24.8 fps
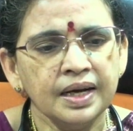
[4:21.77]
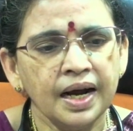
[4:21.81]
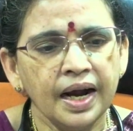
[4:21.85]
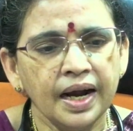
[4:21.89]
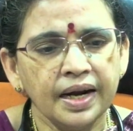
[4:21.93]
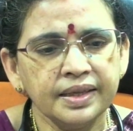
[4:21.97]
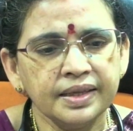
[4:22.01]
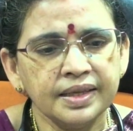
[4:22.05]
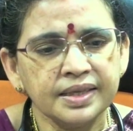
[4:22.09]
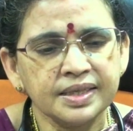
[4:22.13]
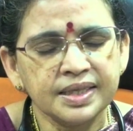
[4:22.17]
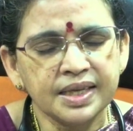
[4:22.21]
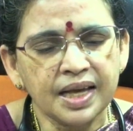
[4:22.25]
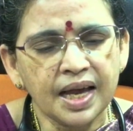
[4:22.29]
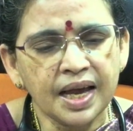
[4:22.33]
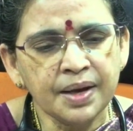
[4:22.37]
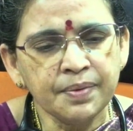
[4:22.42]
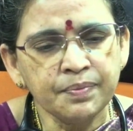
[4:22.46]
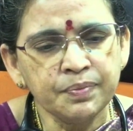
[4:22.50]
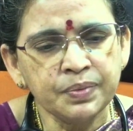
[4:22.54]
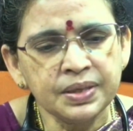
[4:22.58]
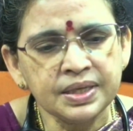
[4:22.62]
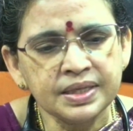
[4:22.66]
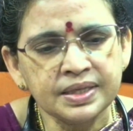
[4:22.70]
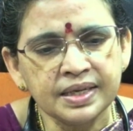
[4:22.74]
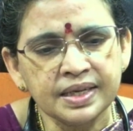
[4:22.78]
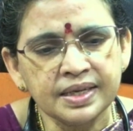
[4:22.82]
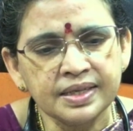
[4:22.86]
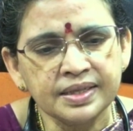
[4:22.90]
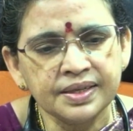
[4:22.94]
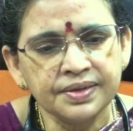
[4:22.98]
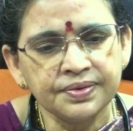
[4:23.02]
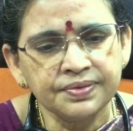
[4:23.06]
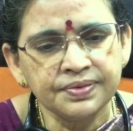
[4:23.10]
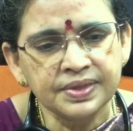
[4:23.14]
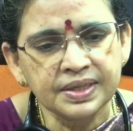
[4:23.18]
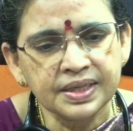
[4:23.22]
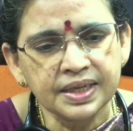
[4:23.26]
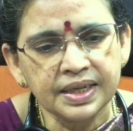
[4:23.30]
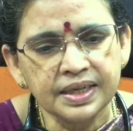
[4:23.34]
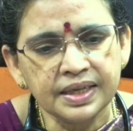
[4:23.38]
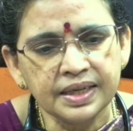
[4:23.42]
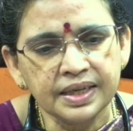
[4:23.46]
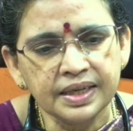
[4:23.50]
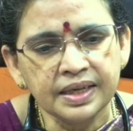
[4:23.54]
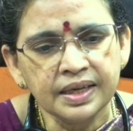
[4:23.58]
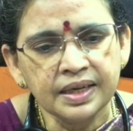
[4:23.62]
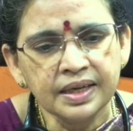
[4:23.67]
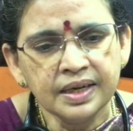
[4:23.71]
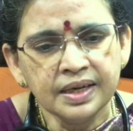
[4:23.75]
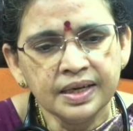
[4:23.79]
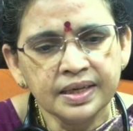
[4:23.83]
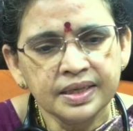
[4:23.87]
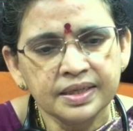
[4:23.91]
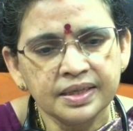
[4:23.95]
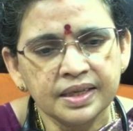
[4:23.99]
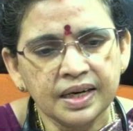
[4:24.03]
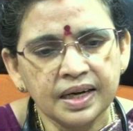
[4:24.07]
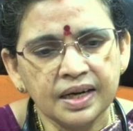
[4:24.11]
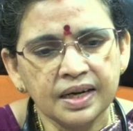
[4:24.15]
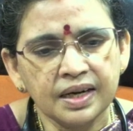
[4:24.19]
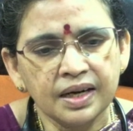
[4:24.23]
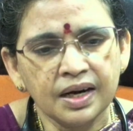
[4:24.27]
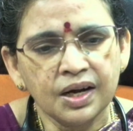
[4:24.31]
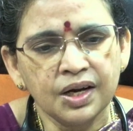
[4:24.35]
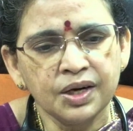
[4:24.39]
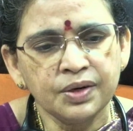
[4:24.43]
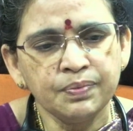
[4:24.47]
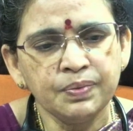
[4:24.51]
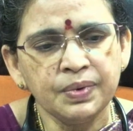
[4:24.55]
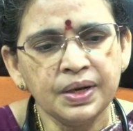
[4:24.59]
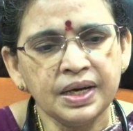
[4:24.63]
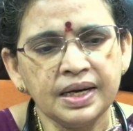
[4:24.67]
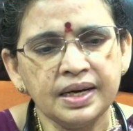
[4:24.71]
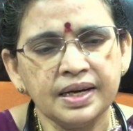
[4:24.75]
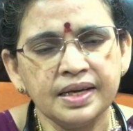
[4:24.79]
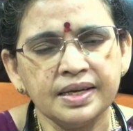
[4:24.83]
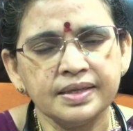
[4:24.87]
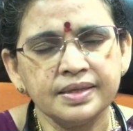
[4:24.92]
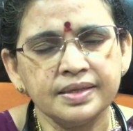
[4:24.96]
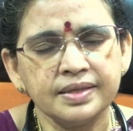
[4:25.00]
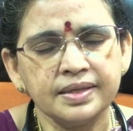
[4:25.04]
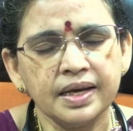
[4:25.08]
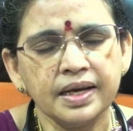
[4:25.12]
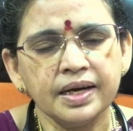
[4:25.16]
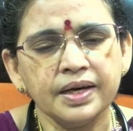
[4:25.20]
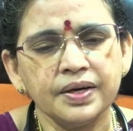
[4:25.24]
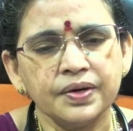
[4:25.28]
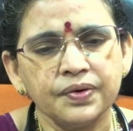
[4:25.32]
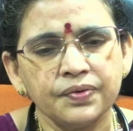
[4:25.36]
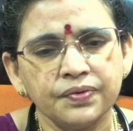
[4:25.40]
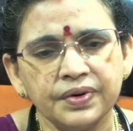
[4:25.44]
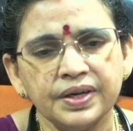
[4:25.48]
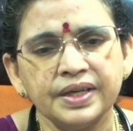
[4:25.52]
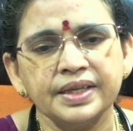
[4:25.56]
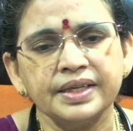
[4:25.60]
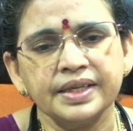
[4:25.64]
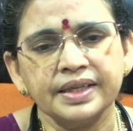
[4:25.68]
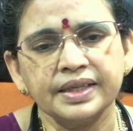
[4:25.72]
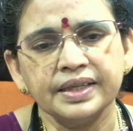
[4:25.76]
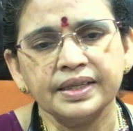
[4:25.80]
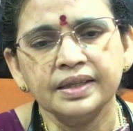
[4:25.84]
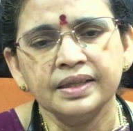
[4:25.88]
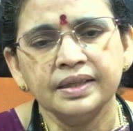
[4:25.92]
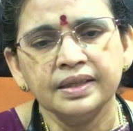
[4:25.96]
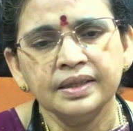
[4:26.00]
and the sample size of study shall not be less than 20.